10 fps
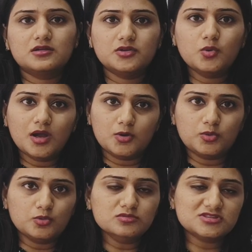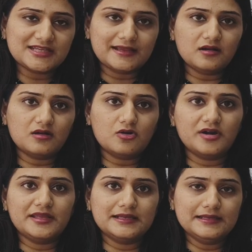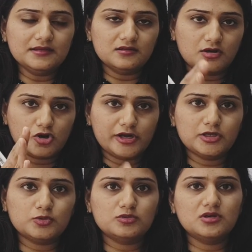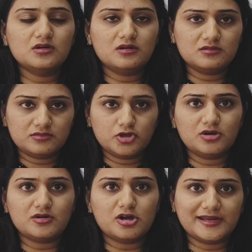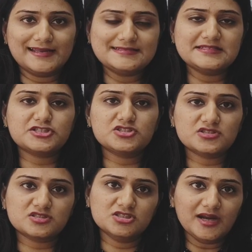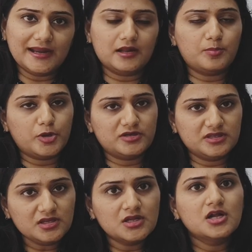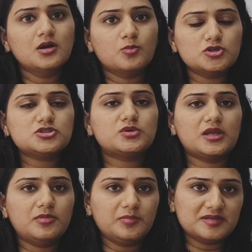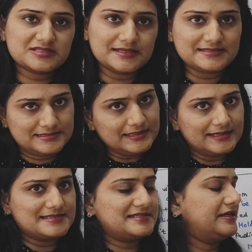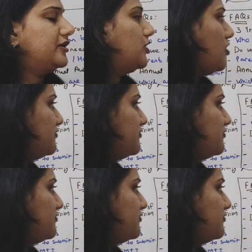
you have to check accordingly according to the your organization structure and appoint the most suitable person as the designated